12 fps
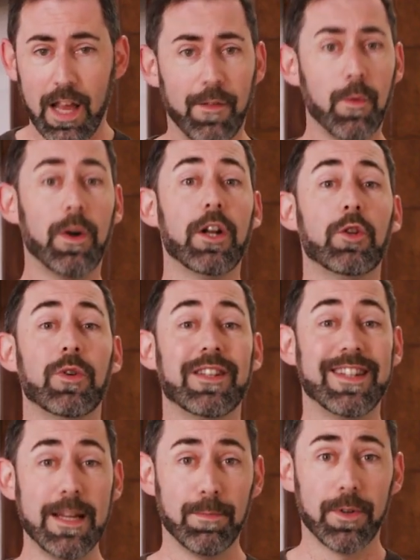If you want to do a
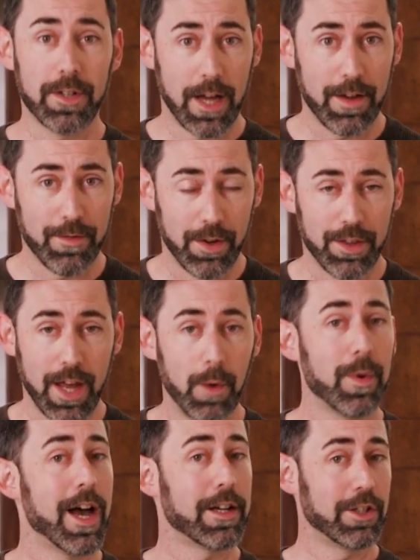deeper dive on that,
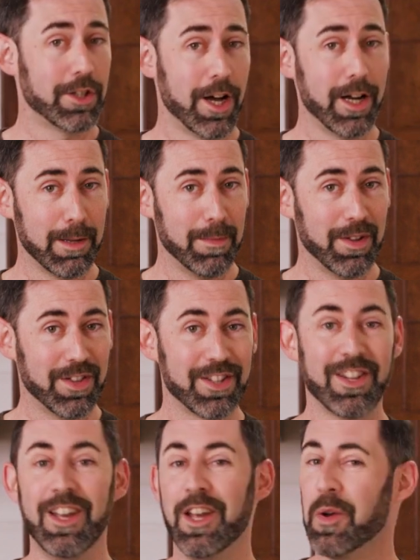we actually talk about
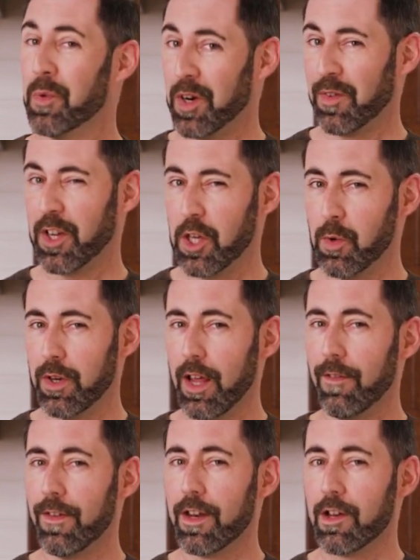this in one of our
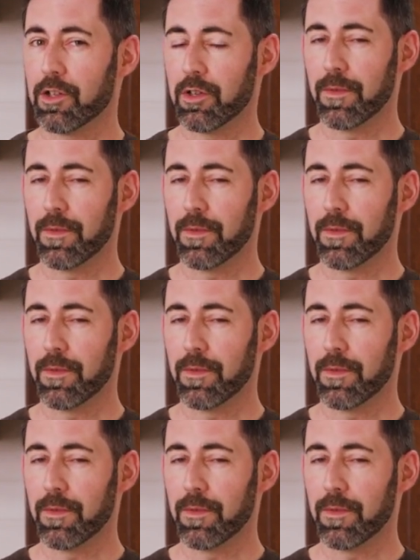Q&A videos.